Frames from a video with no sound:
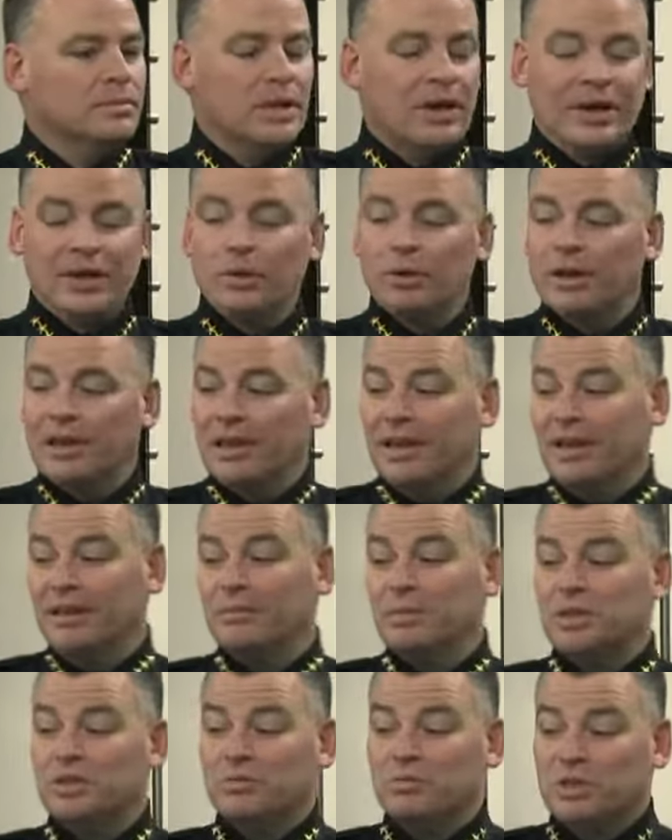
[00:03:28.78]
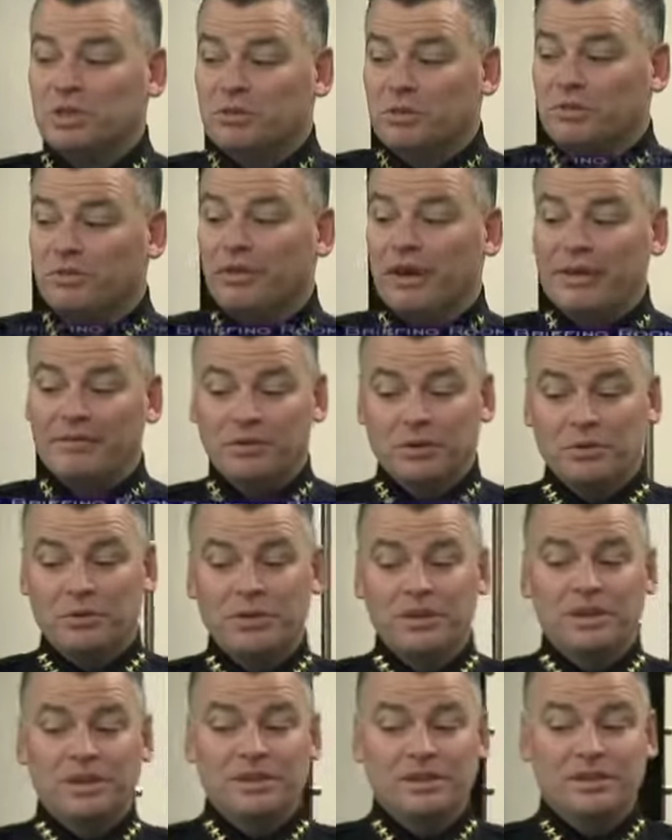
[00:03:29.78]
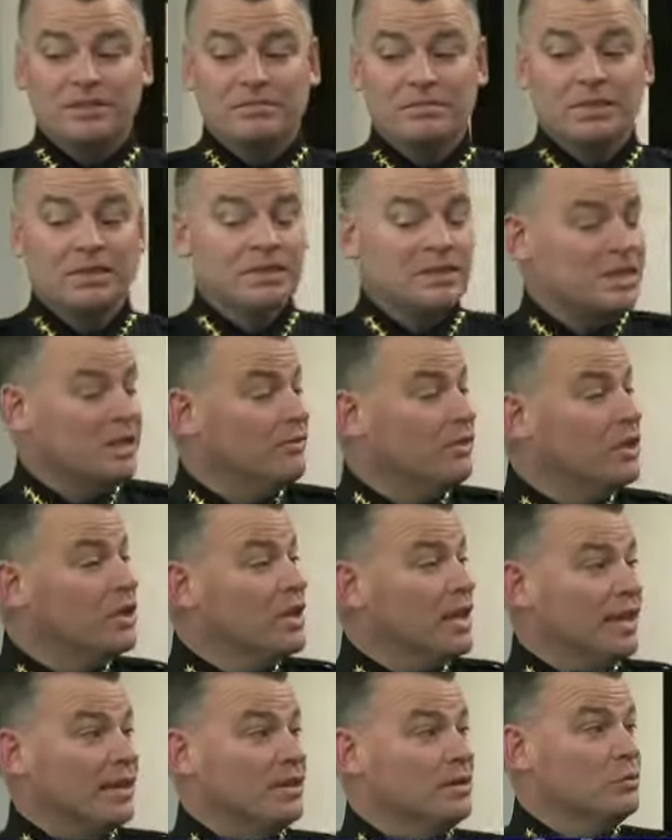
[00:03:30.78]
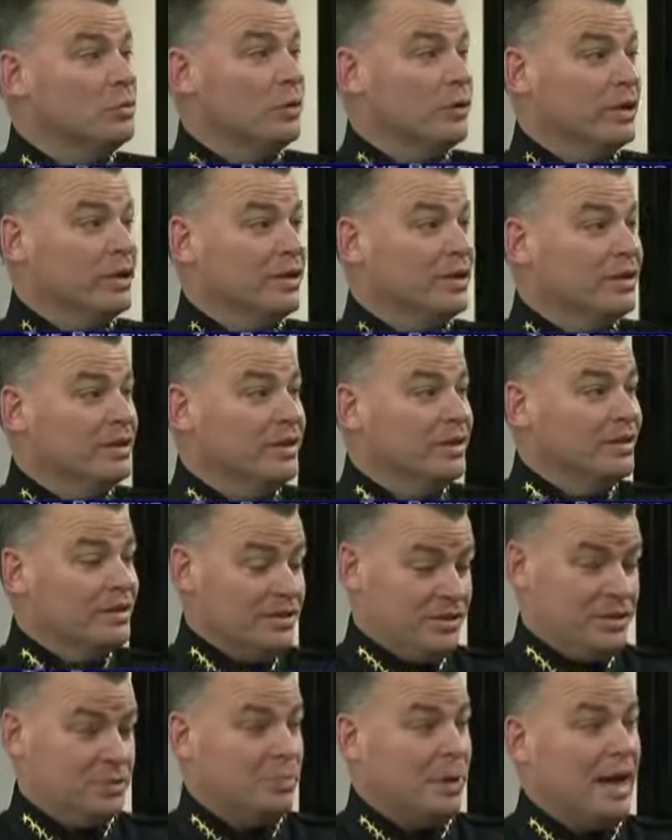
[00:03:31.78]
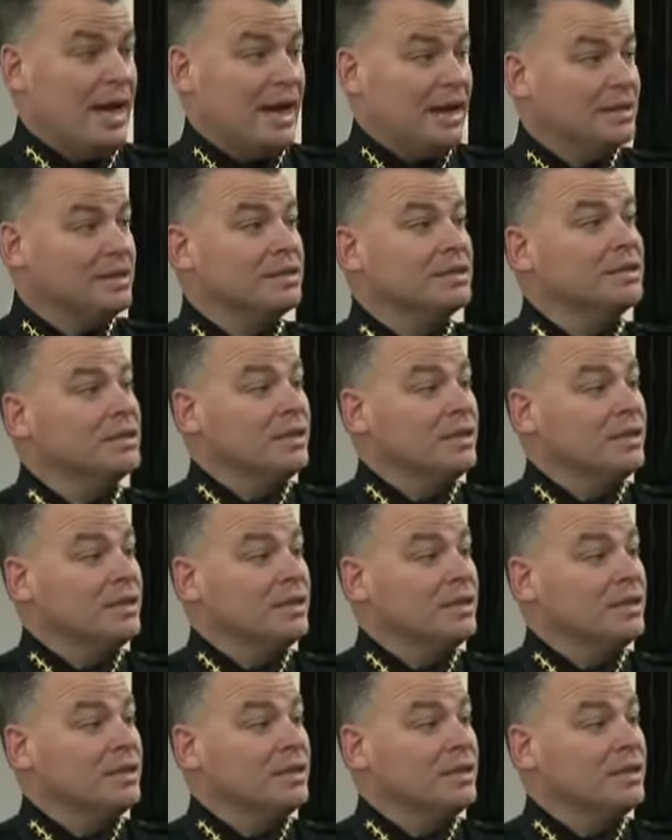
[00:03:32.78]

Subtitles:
Now I know at like between 5:30 and 7 o'clock in the morning, this is packed.